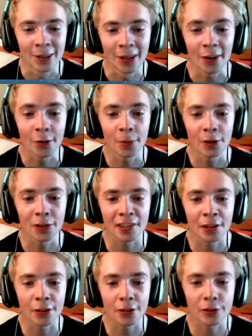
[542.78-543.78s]
oh, boys
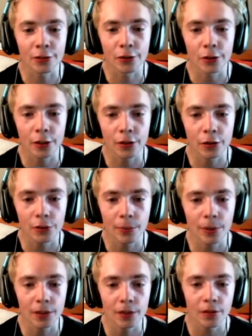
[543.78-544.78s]
and girls, 33
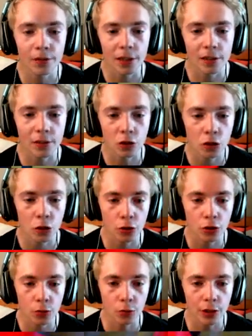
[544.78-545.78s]
minutes of this
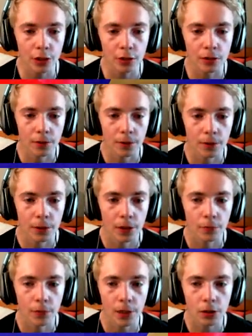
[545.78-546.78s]
sure will
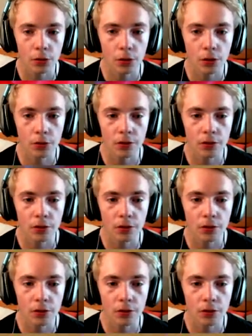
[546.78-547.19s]
make you go